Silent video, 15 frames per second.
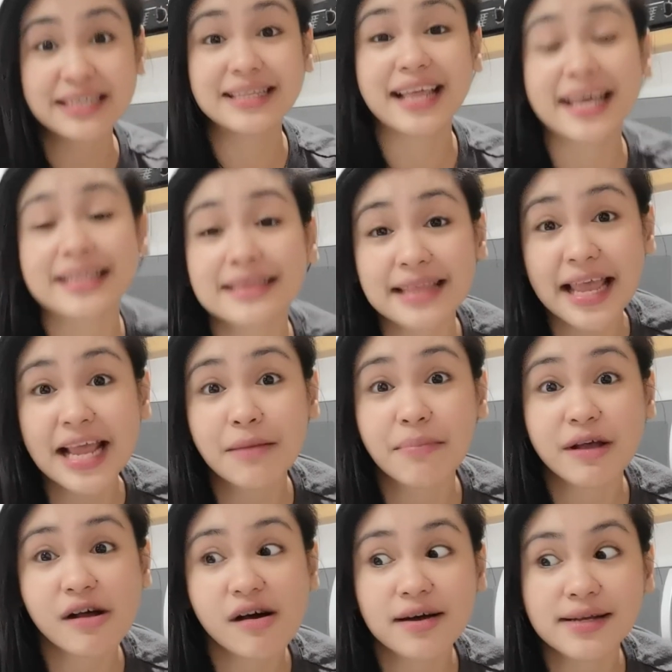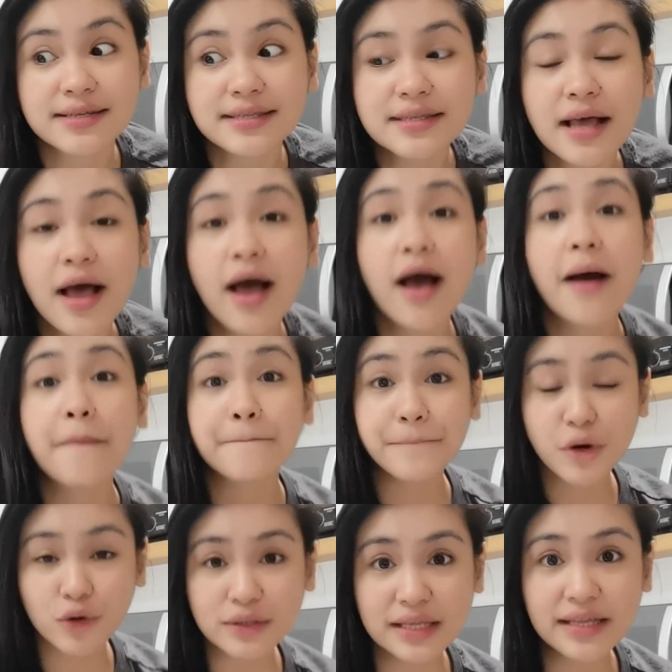intake because
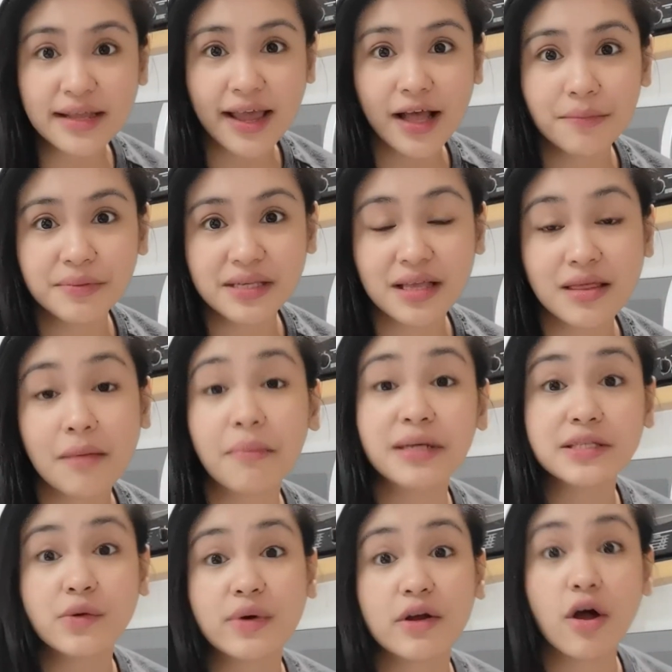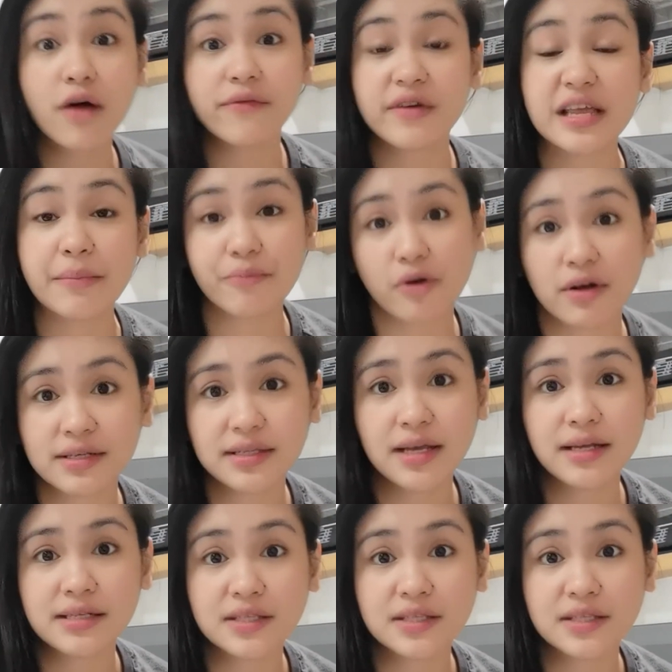protein helps in the muscle recovery process.